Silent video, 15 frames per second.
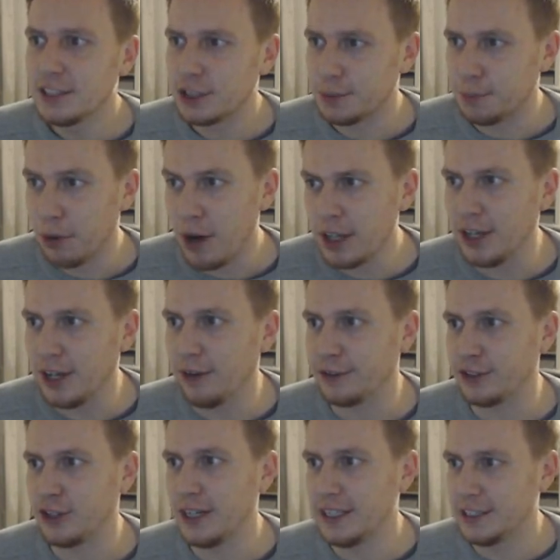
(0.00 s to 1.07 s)
Sprung
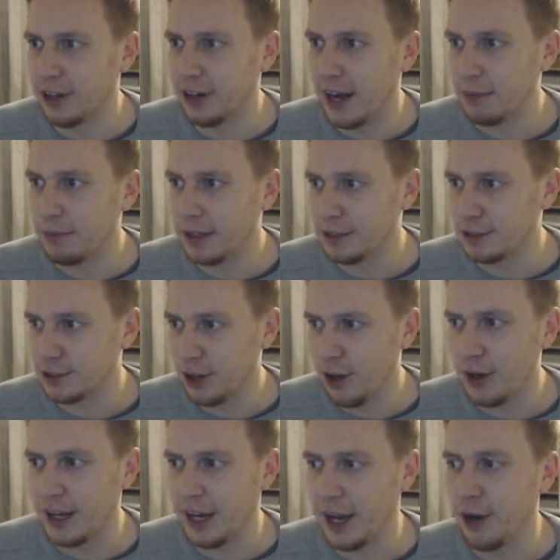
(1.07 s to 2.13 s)
the offside trap and
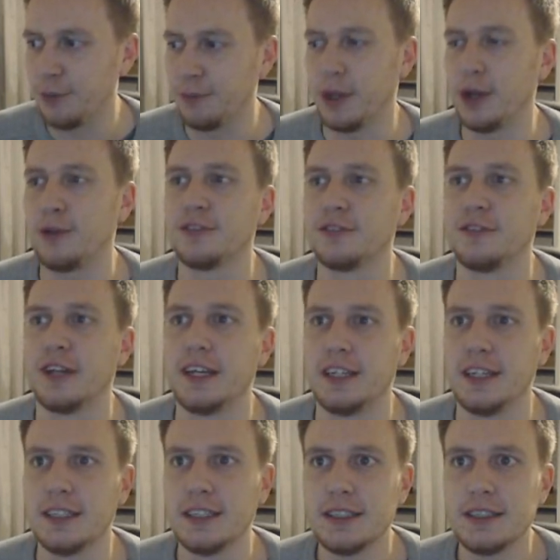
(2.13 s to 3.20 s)
slotted it home
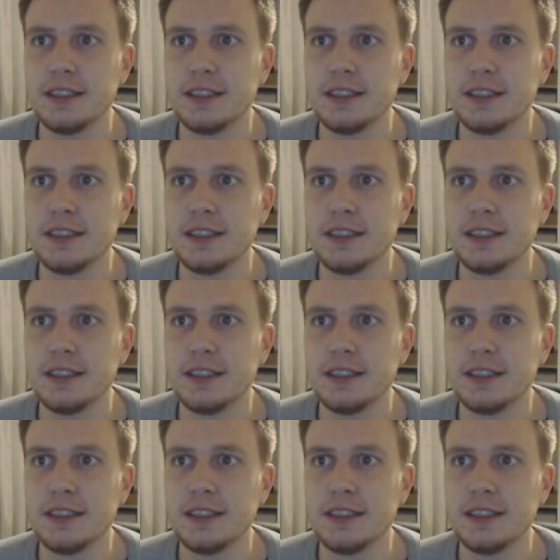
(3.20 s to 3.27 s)
beautifully.